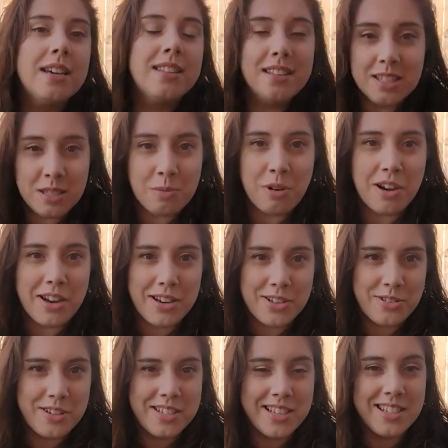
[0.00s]
This is why
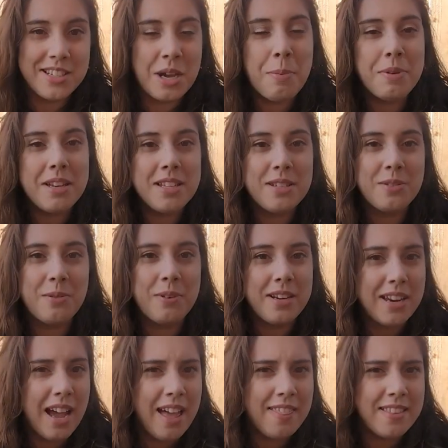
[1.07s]
treating Japanese
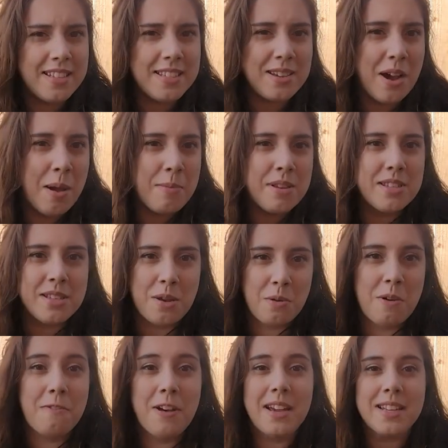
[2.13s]
knotweed at this time is so
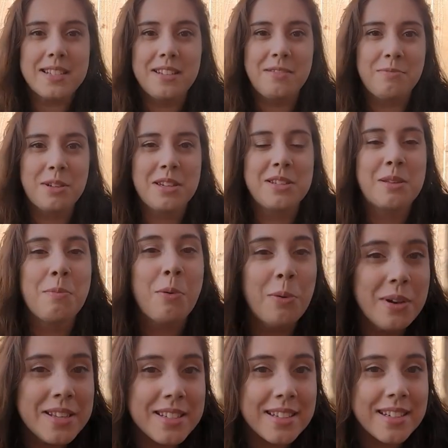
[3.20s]
effective, because the
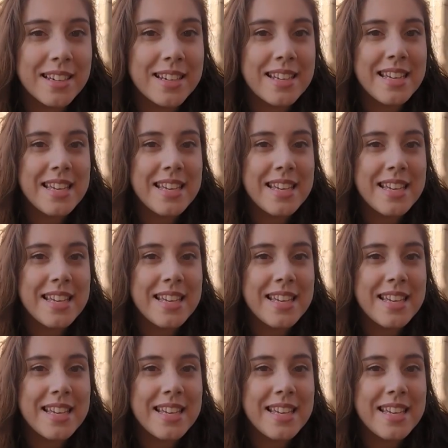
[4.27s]
poison can